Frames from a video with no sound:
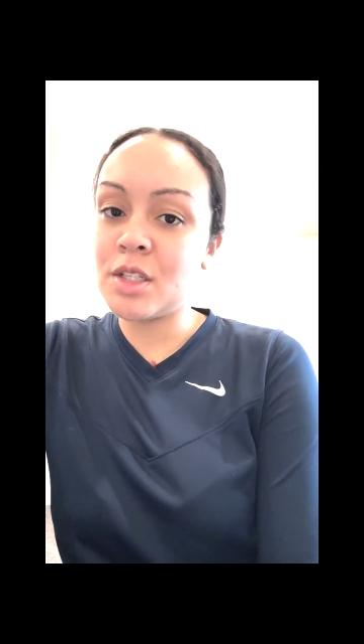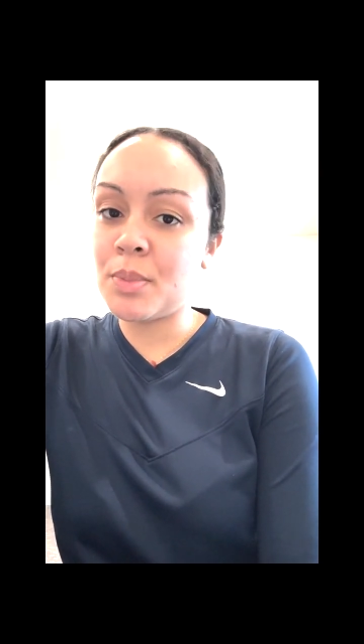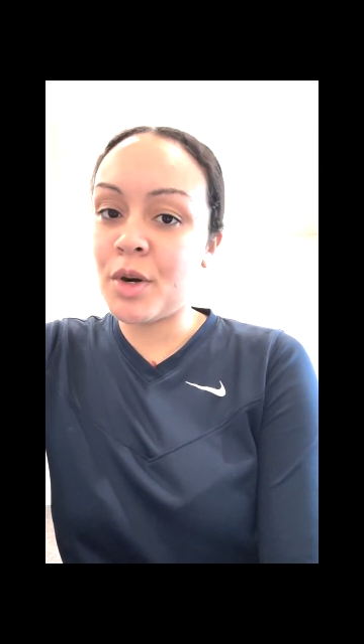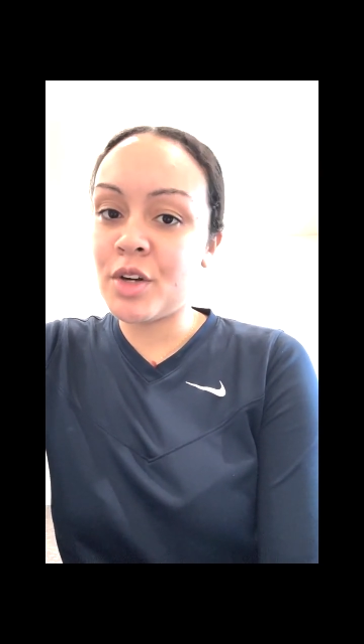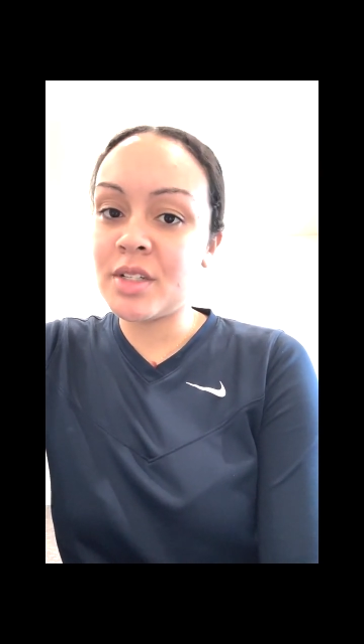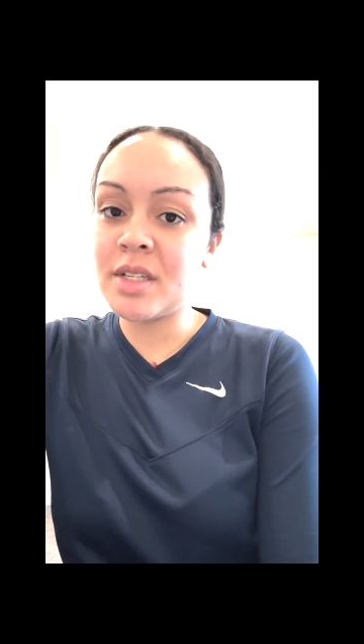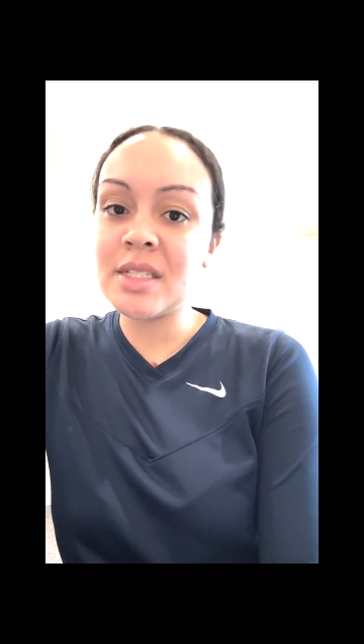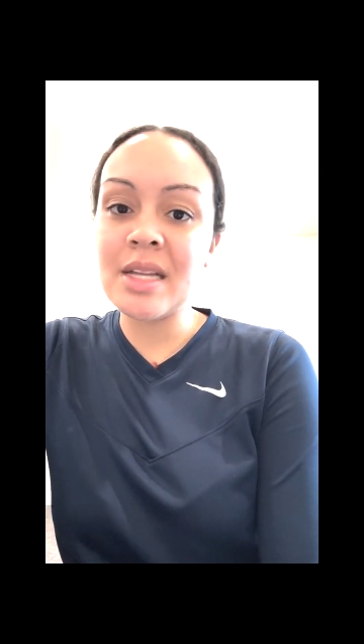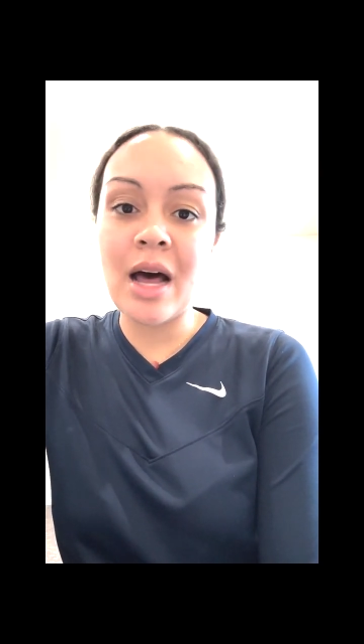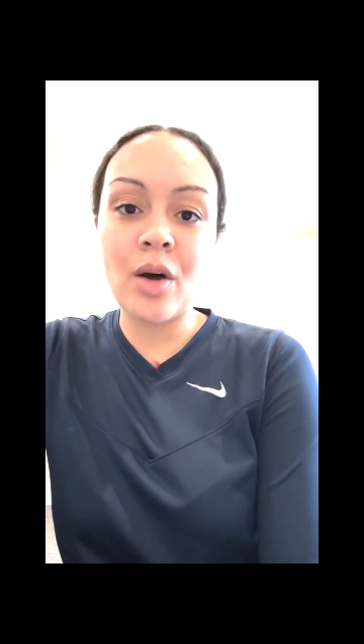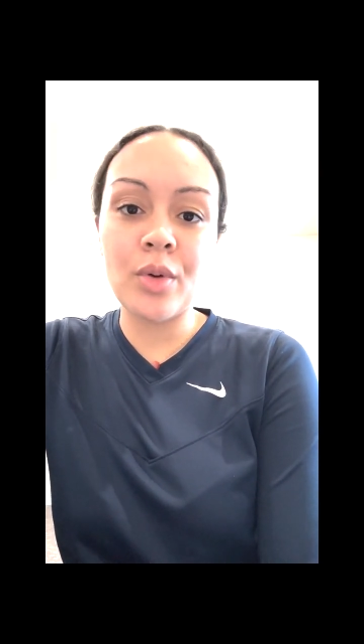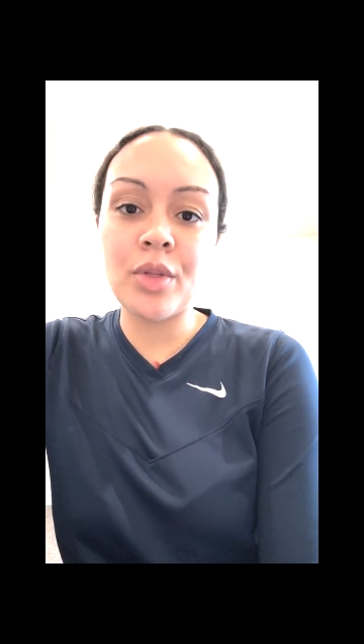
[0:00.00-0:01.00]
a person's
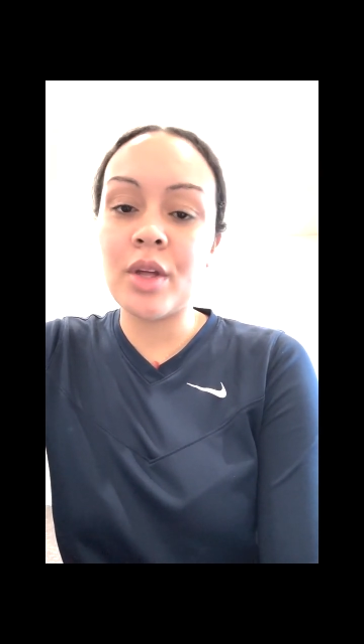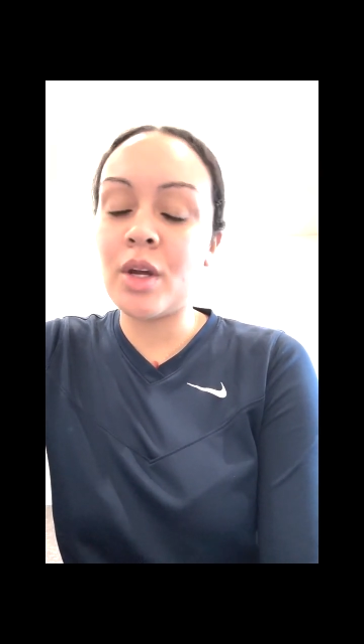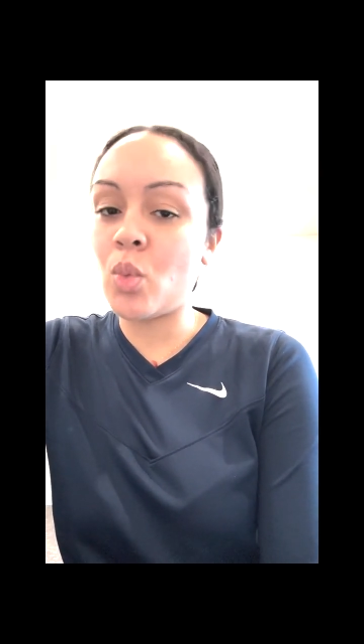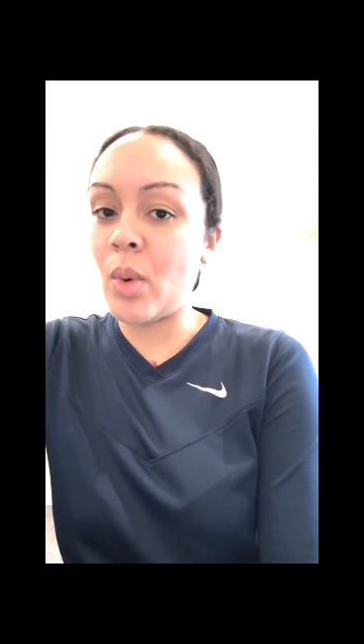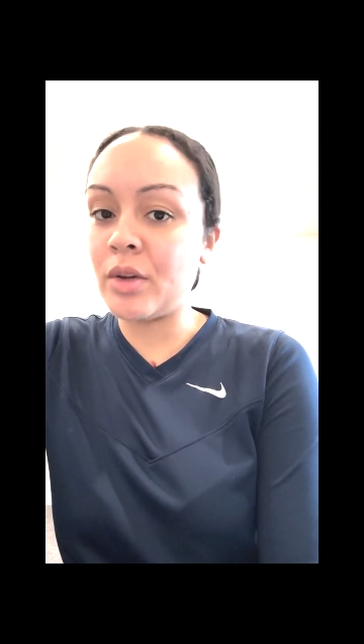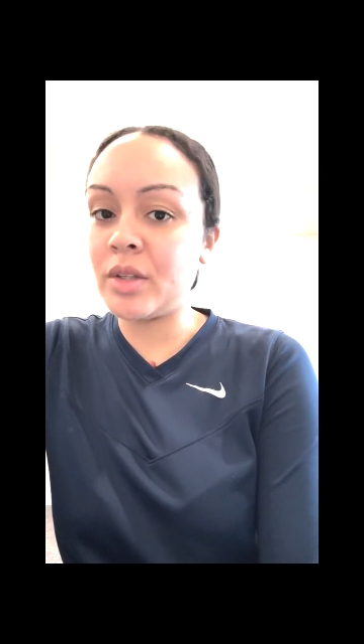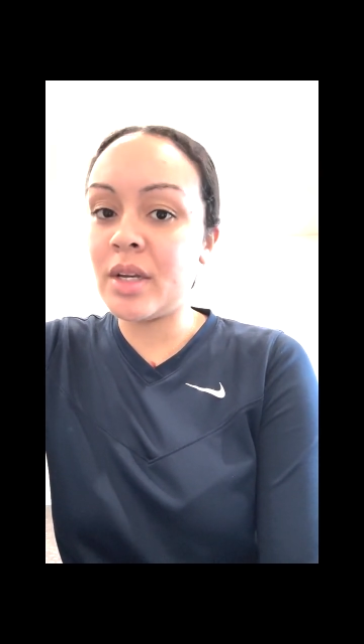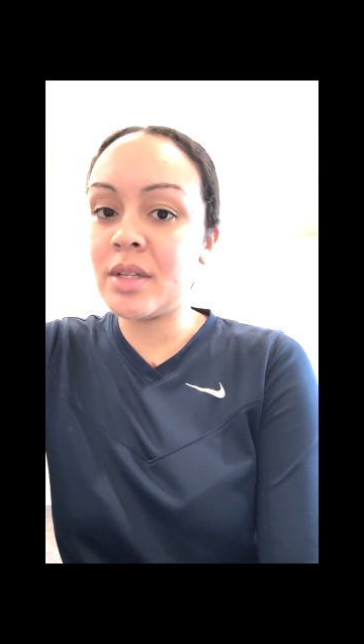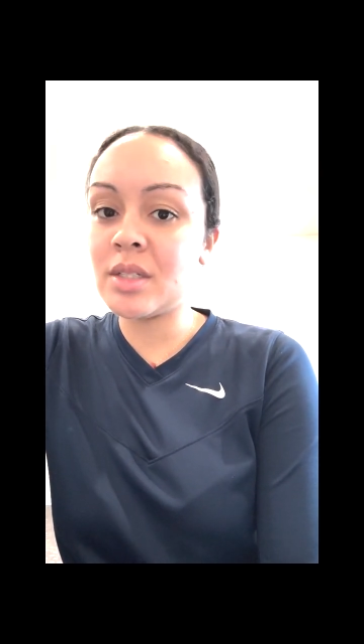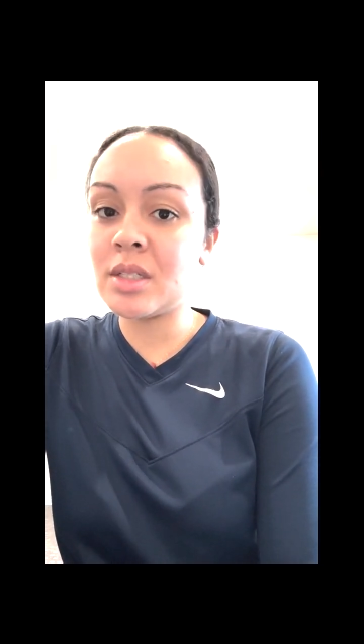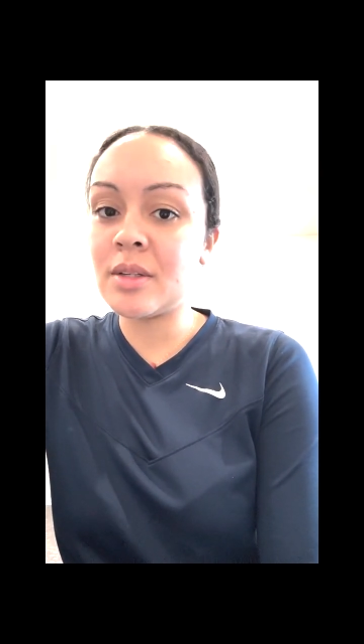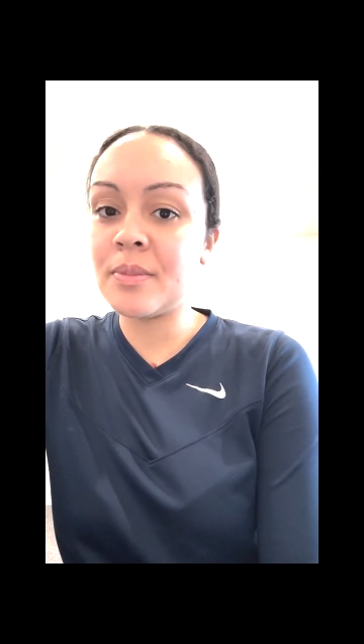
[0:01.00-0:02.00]
health and
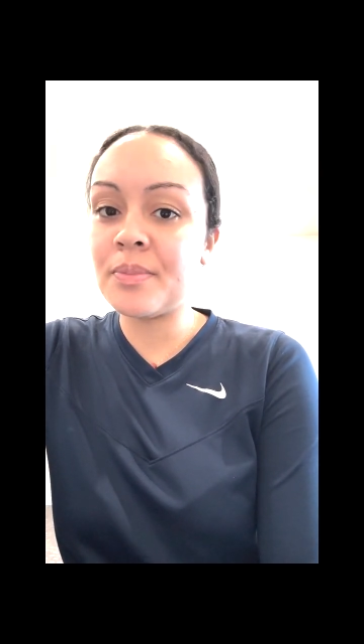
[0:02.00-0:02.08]
wellness.